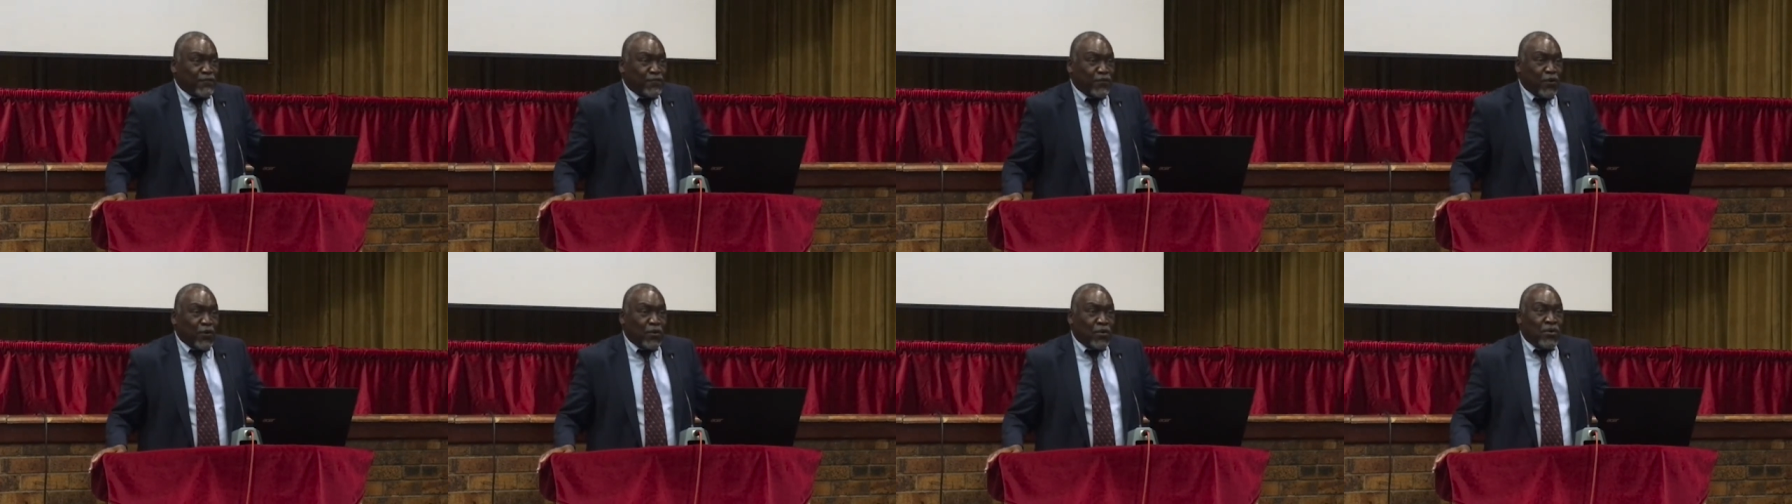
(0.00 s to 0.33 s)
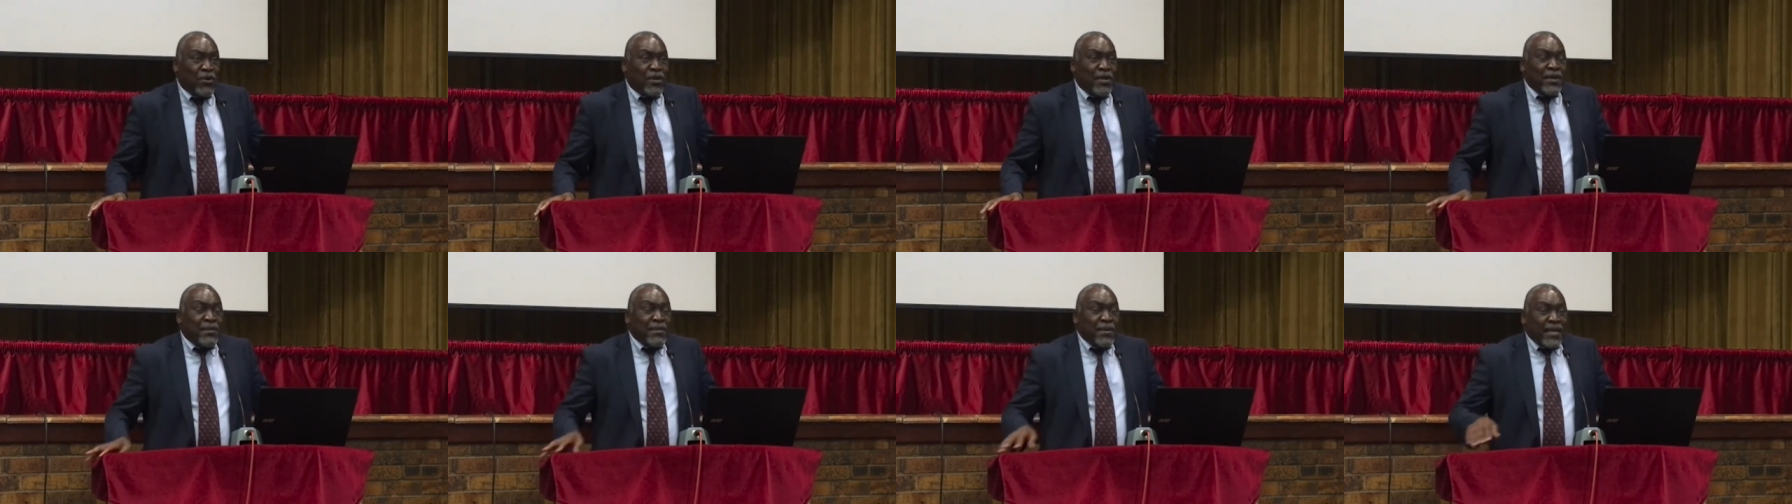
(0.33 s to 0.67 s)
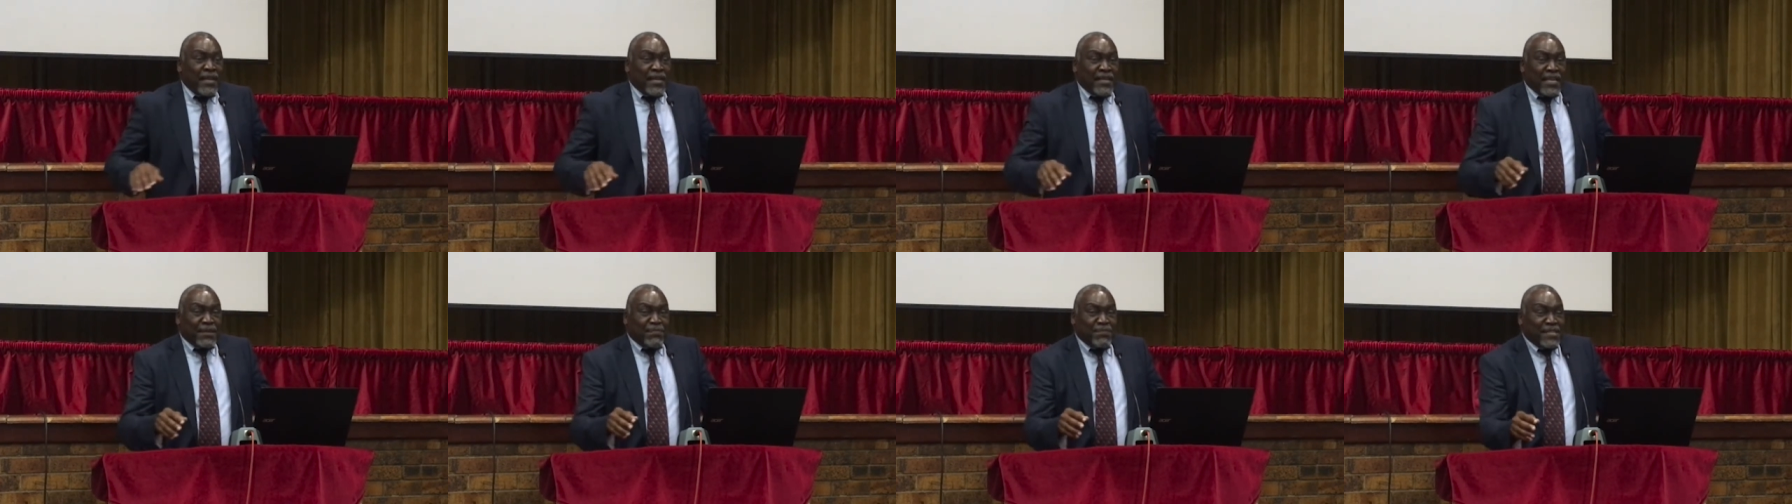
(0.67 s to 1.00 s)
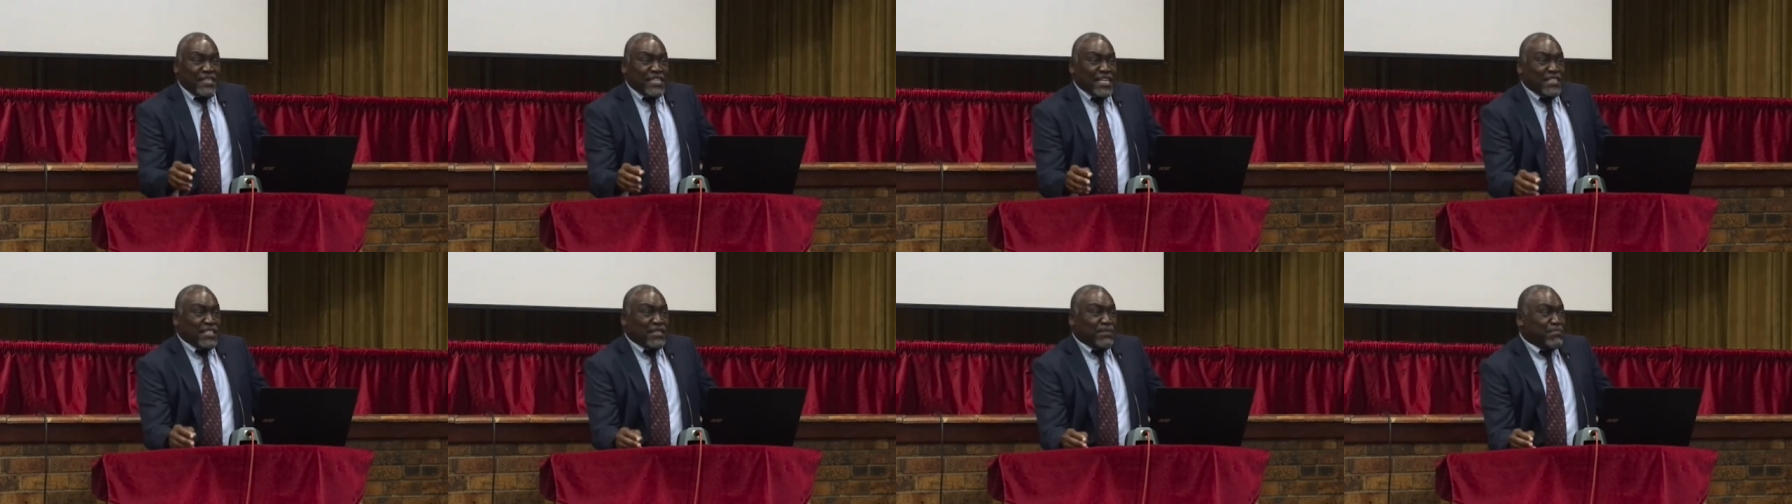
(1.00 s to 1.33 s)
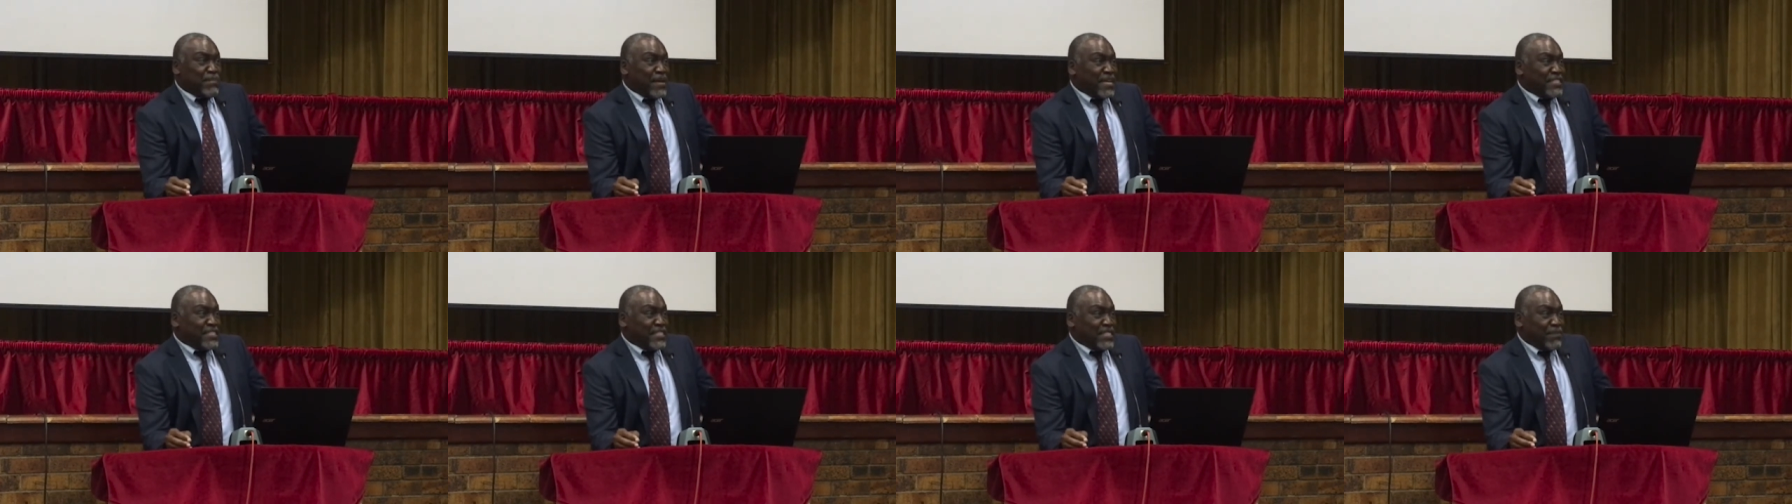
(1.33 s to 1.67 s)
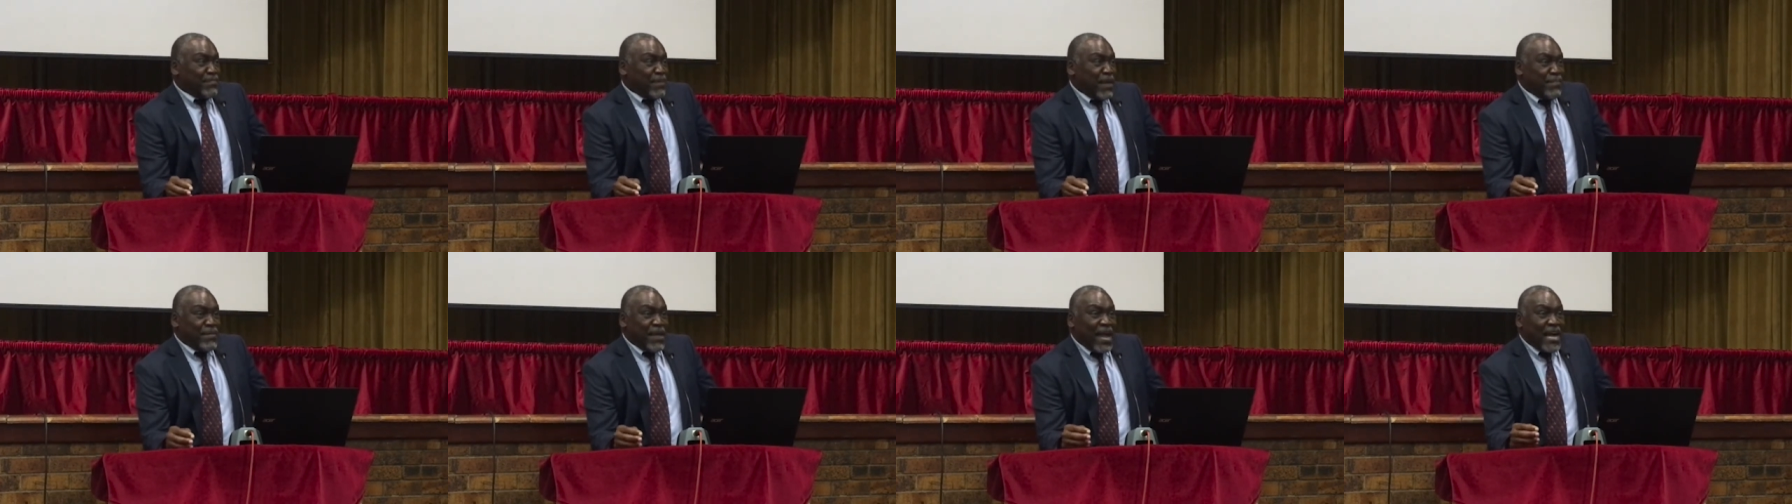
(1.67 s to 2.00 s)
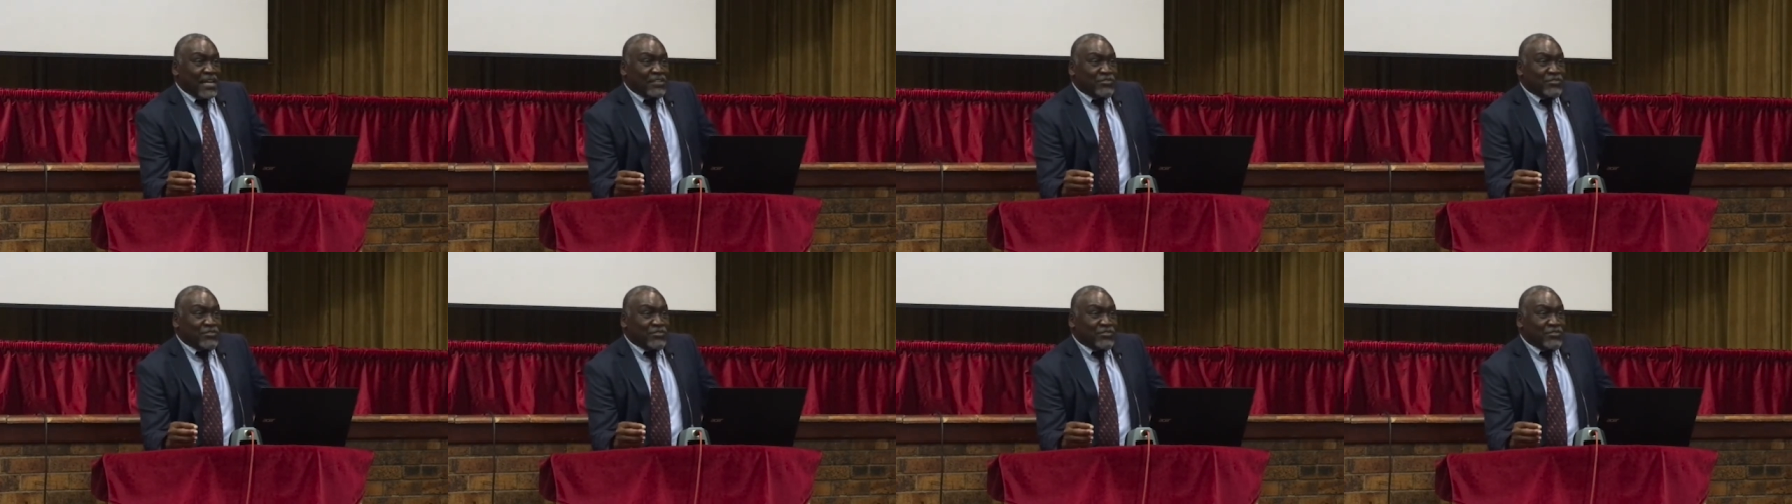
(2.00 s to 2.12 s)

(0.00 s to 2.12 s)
for. Let me just mention, maybe